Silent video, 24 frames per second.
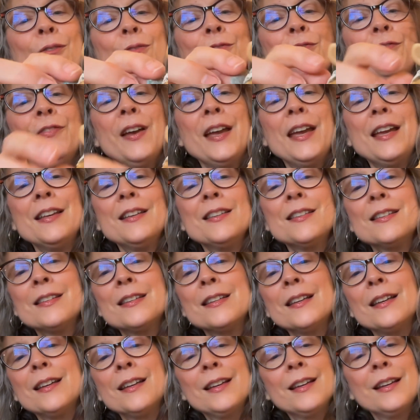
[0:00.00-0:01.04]

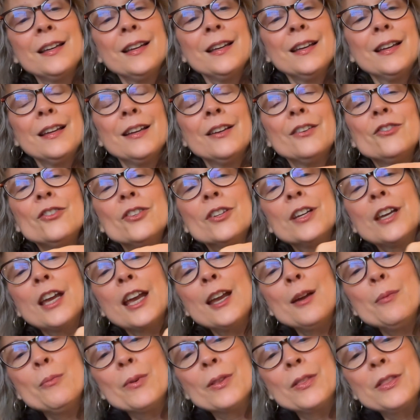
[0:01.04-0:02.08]
face. And she
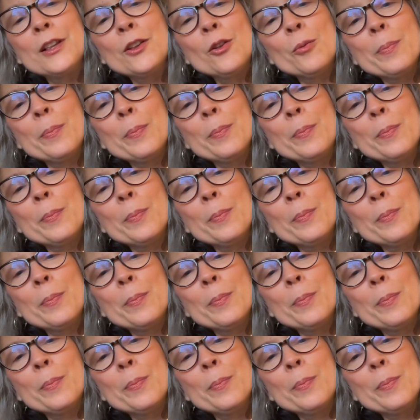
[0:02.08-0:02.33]
came with little